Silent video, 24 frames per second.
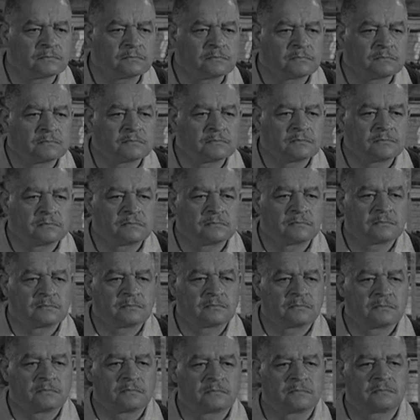
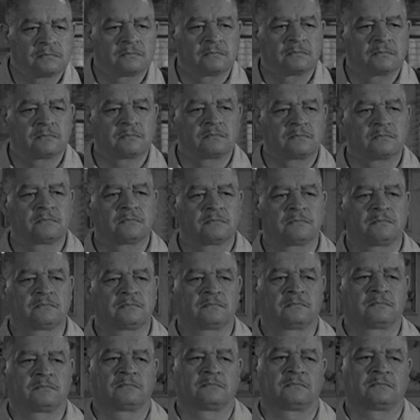
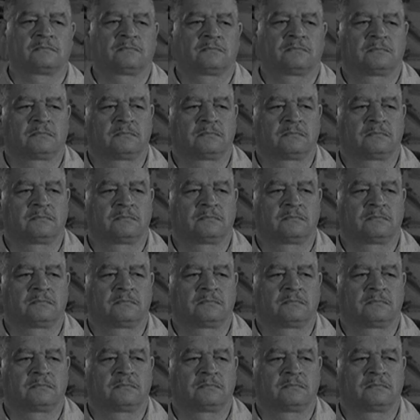Nothing is said.